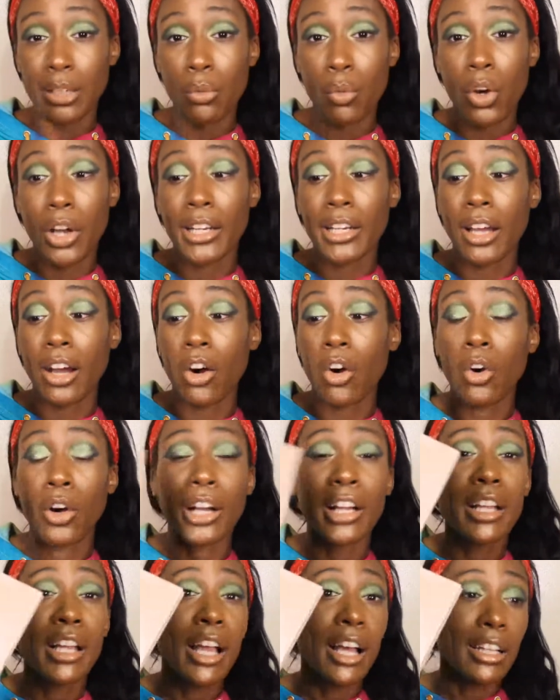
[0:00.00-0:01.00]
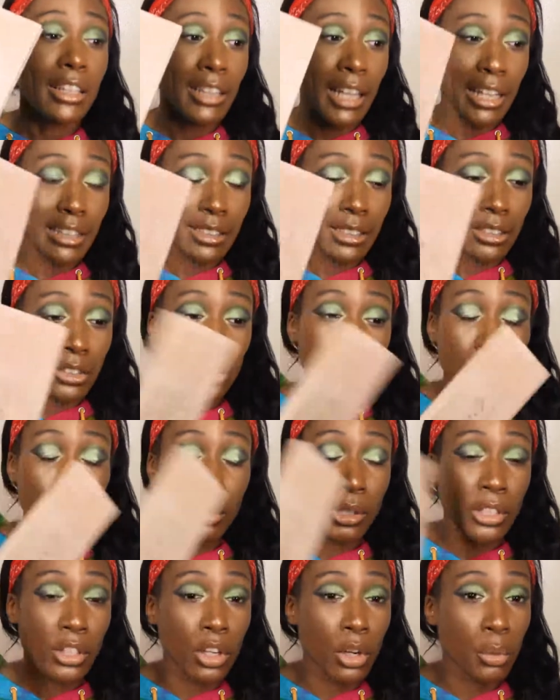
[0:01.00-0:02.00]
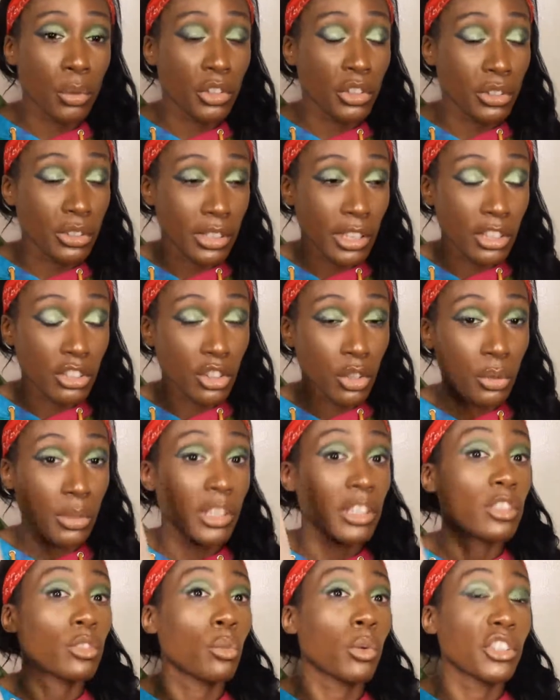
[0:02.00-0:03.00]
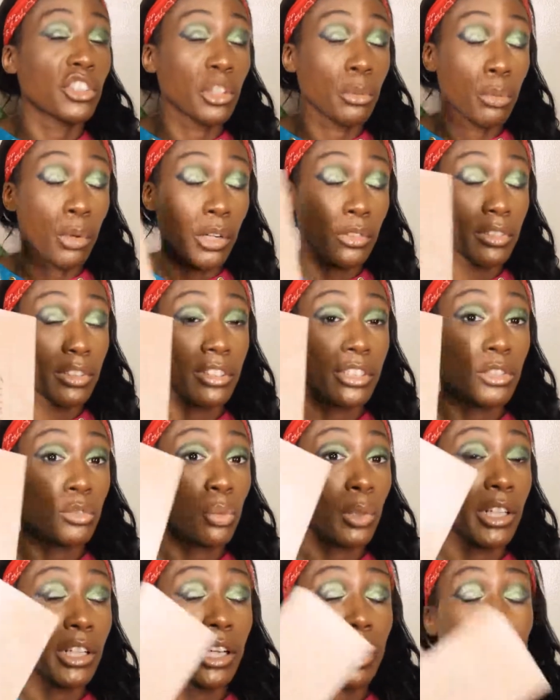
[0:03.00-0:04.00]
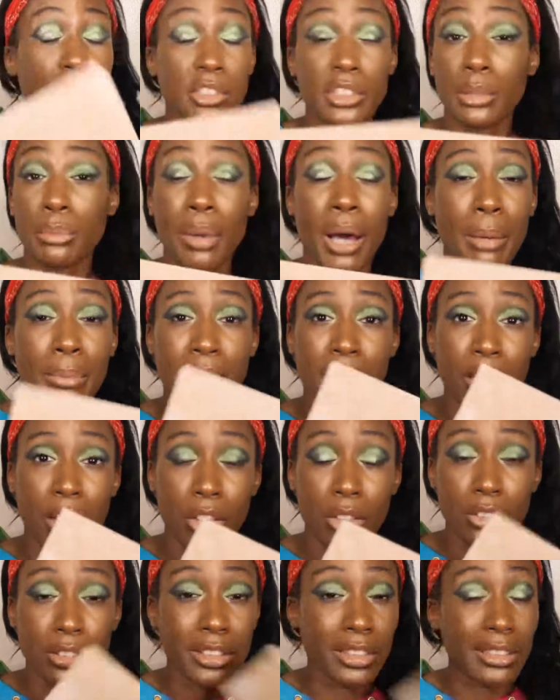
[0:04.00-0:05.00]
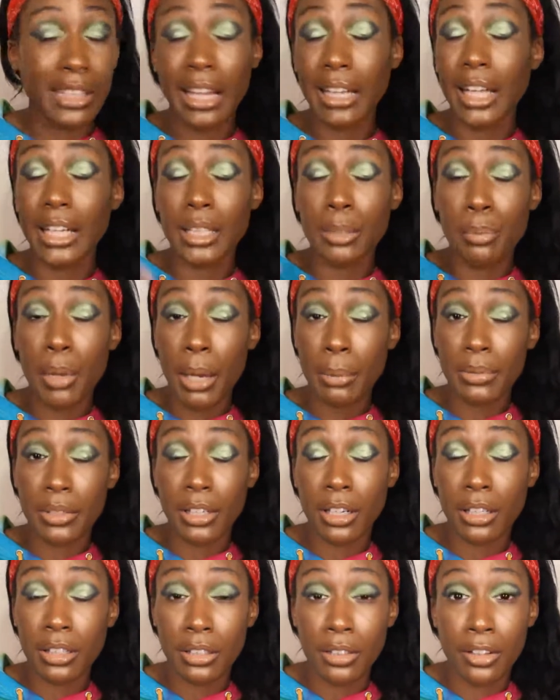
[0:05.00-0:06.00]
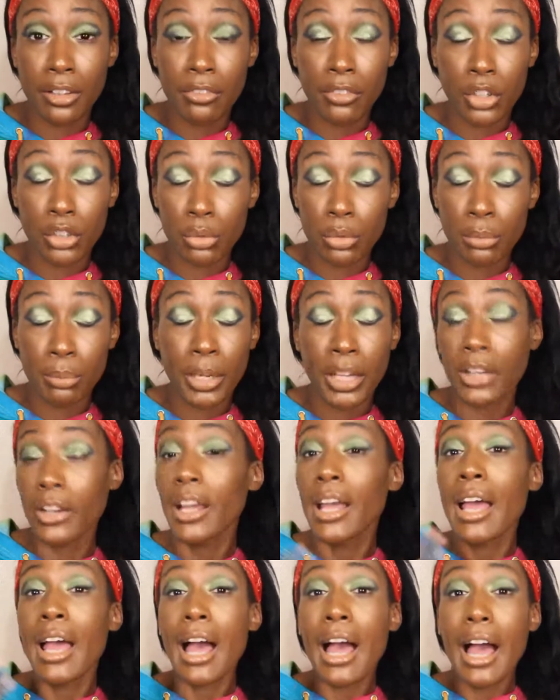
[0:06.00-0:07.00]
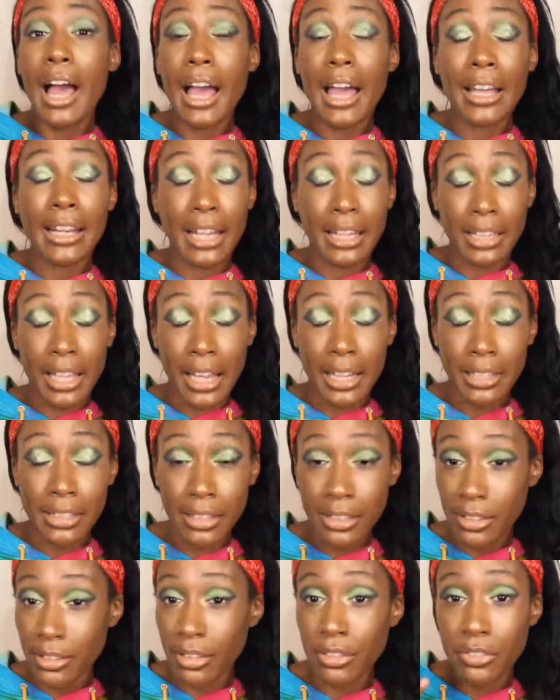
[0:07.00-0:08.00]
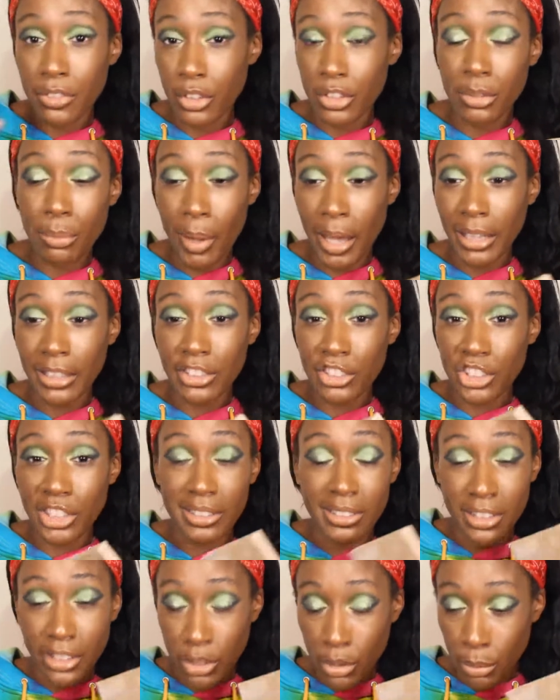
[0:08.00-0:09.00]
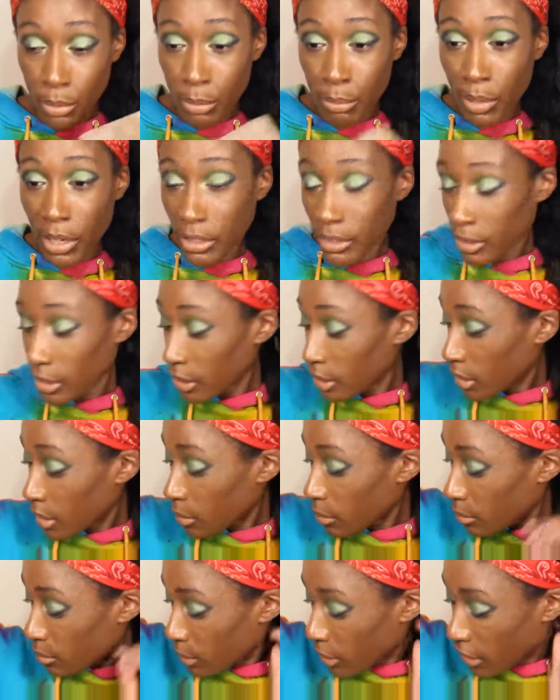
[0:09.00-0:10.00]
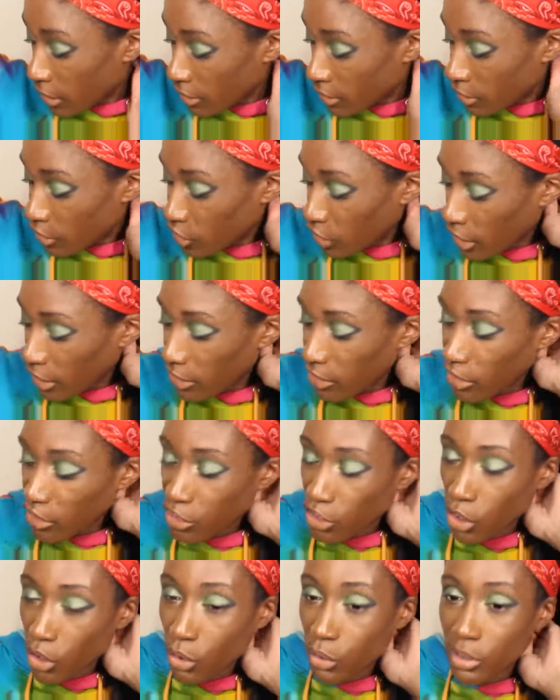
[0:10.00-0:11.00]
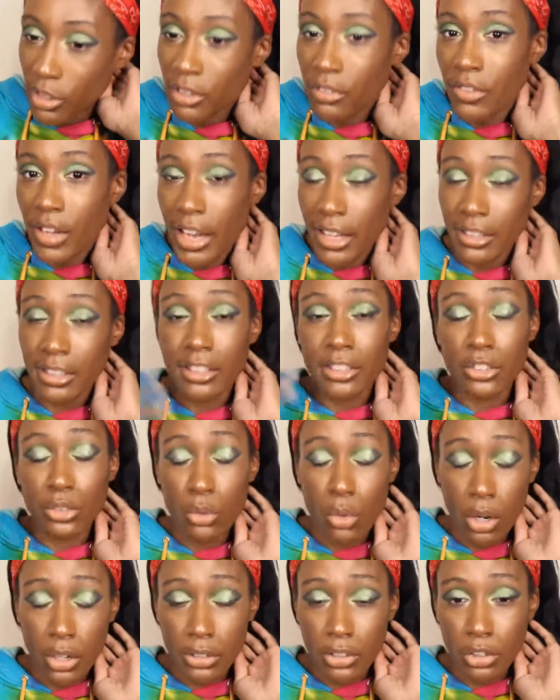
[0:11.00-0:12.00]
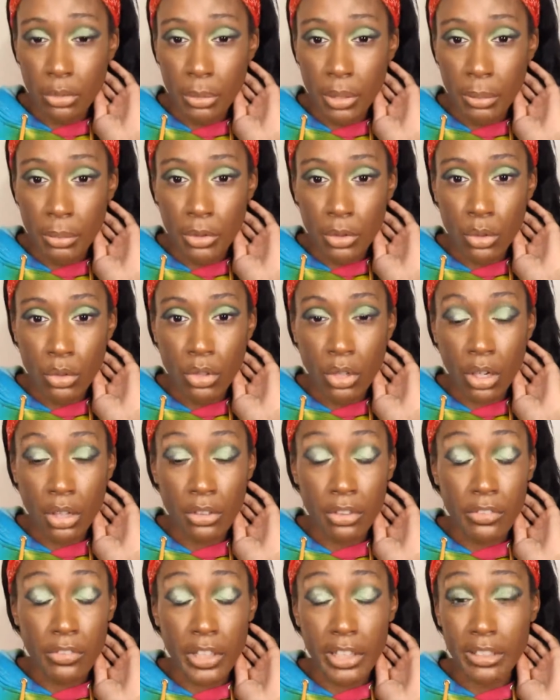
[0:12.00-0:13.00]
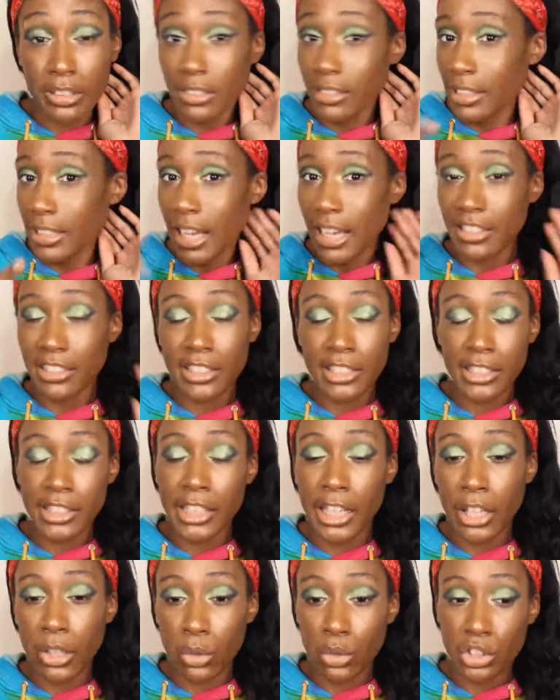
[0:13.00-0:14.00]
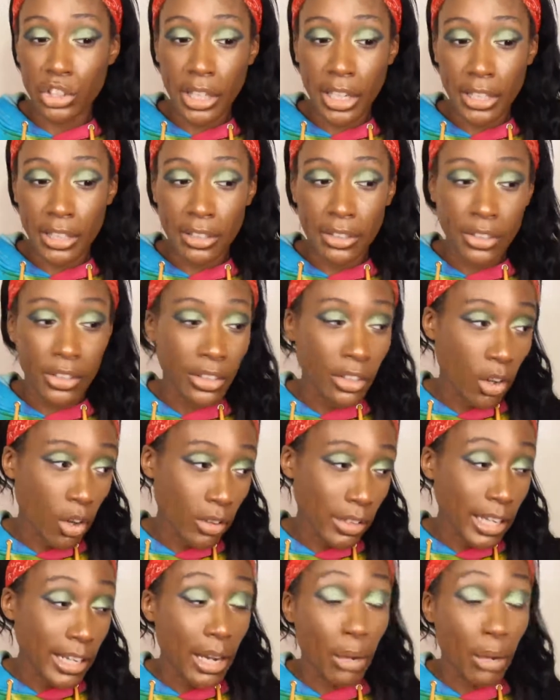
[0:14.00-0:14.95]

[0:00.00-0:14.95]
1 or Latte 2, depending on what your skin tone is and what your preference is when it comes to pops of colors. Because I like the pops of color in the first one better, and I like the first palette just a little bit better because of the shade she chose and the fact that you are supposed to be able to use it all your face. There's a nice yellow shade in there and all that.